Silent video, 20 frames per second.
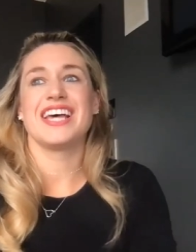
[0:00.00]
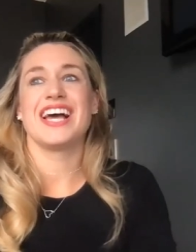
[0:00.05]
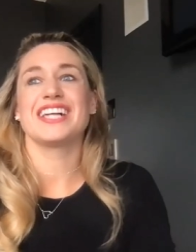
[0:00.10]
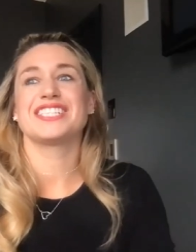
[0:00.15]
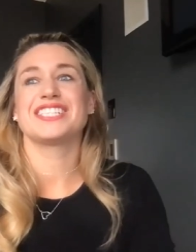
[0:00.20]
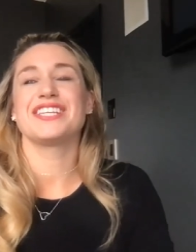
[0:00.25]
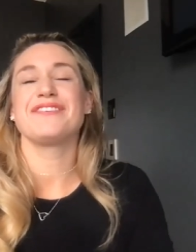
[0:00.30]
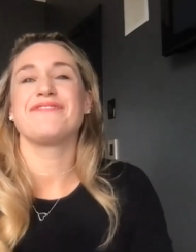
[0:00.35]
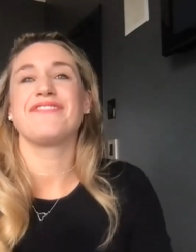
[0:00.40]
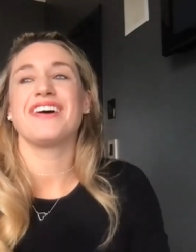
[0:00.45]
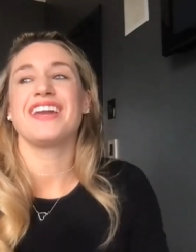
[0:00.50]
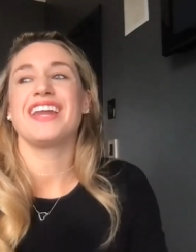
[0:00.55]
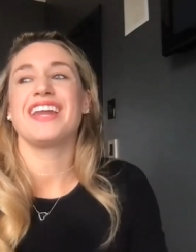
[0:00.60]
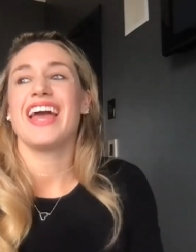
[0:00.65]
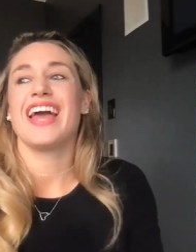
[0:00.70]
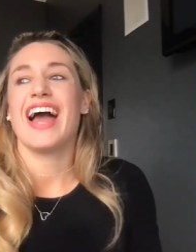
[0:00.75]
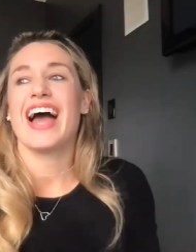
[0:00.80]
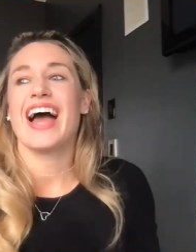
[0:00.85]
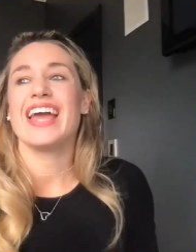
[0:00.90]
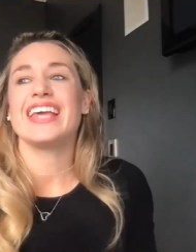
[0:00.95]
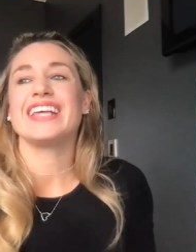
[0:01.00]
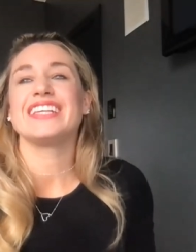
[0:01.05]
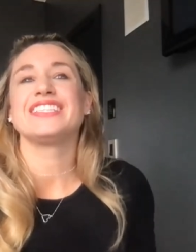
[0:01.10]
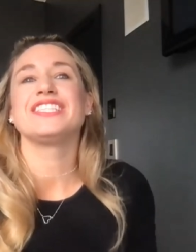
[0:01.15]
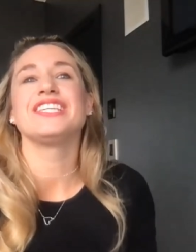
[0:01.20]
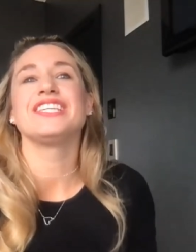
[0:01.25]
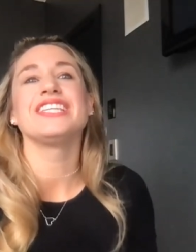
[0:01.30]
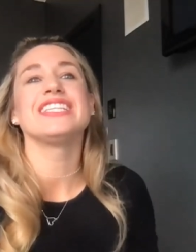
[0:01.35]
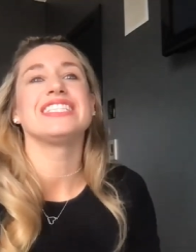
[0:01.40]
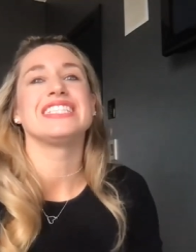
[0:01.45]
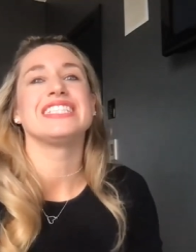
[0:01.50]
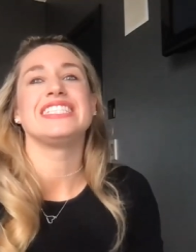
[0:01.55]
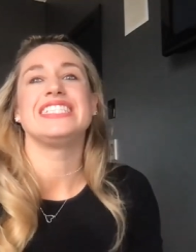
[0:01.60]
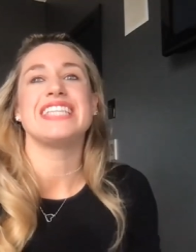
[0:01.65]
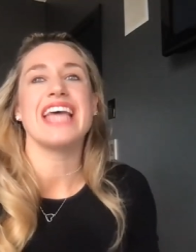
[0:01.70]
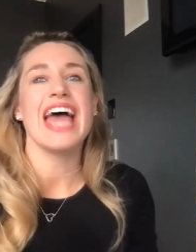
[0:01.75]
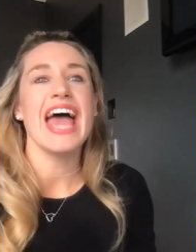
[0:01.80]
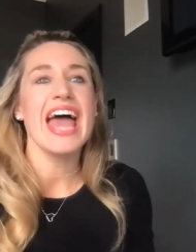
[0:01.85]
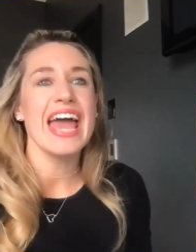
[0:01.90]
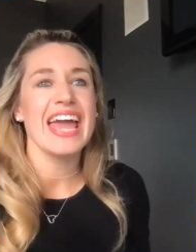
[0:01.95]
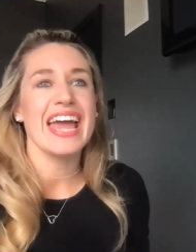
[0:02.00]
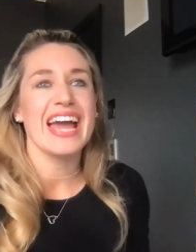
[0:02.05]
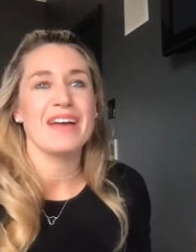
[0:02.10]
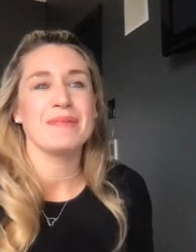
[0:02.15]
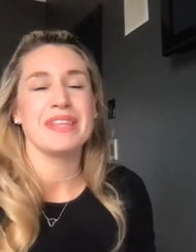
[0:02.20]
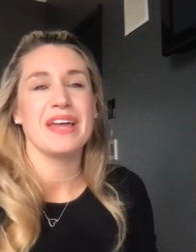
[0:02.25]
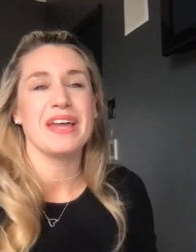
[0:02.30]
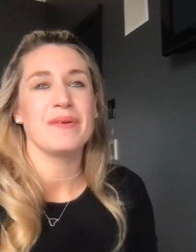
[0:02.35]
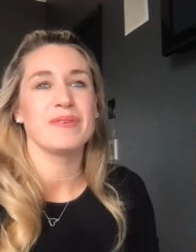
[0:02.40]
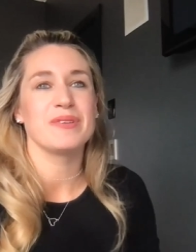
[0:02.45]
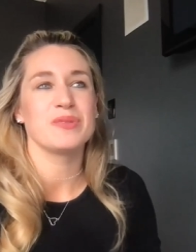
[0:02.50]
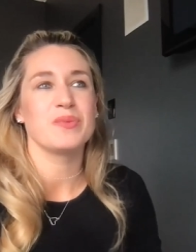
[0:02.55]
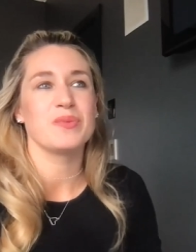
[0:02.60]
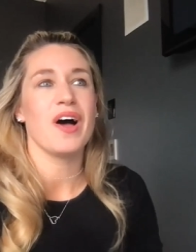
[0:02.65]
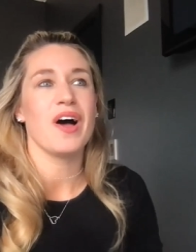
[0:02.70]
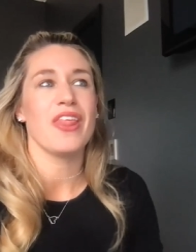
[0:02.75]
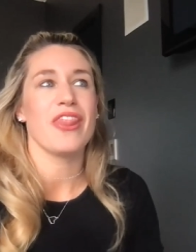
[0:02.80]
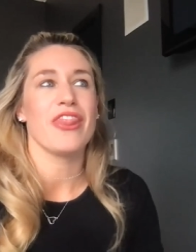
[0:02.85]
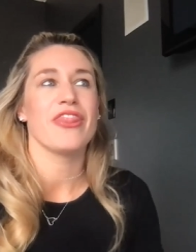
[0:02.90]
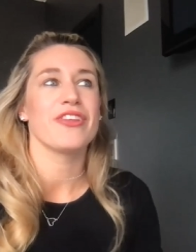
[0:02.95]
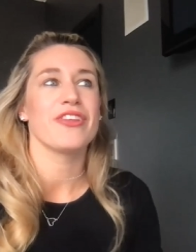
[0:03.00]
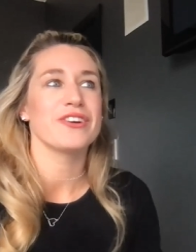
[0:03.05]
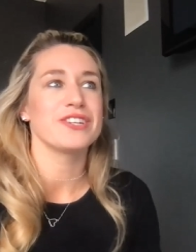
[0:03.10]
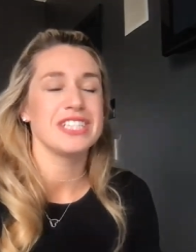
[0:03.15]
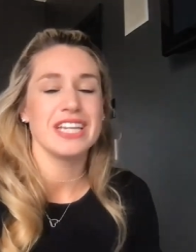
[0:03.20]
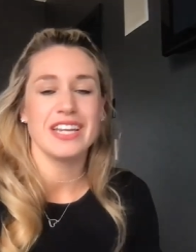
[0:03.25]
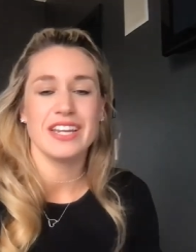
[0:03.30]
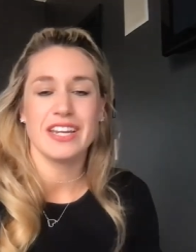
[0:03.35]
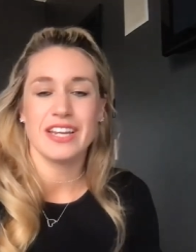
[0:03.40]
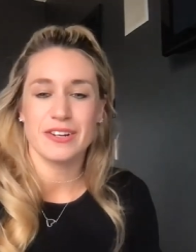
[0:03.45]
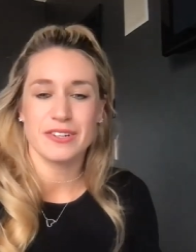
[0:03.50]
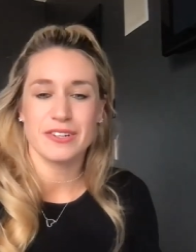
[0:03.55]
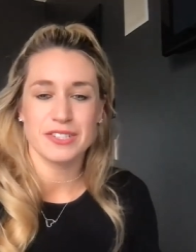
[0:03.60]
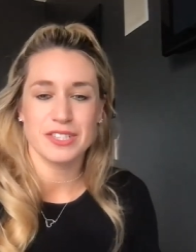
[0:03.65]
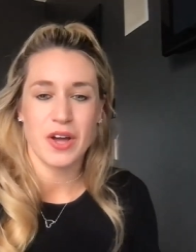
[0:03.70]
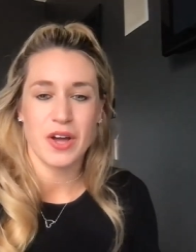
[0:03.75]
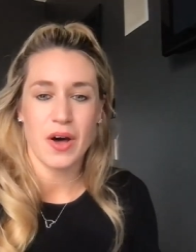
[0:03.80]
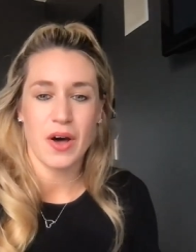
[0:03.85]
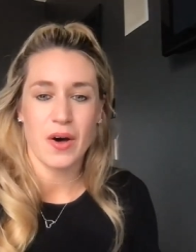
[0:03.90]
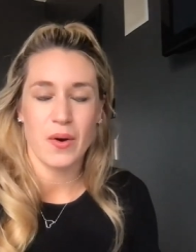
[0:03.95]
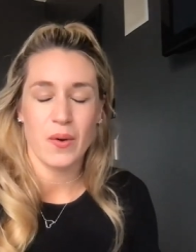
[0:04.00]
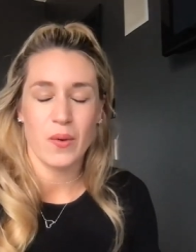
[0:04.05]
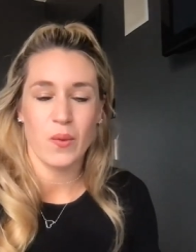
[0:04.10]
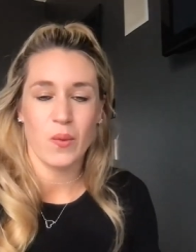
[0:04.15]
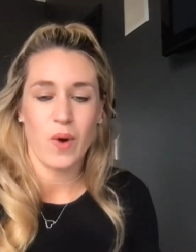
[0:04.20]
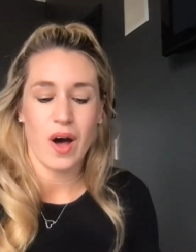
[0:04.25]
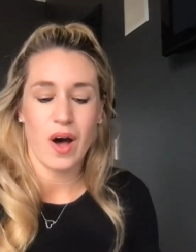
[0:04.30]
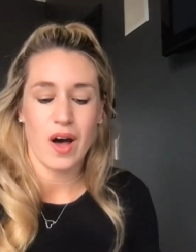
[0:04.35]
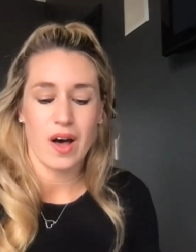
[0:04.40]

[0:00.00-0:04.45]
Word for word: it's actually funny. I to this day, I mean, that was what 13 years ago.